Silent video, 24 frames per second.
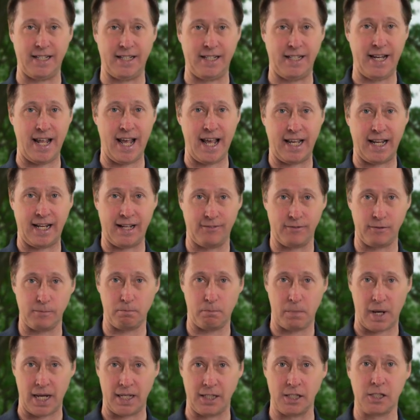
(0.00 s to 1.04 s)
negative
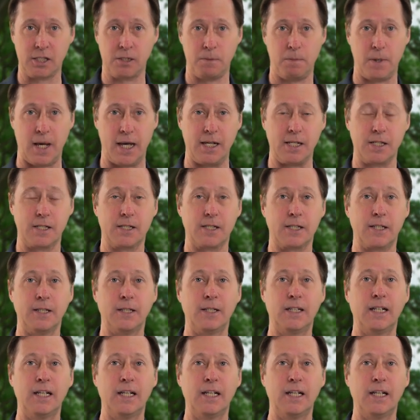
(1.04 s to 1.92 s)
mind space,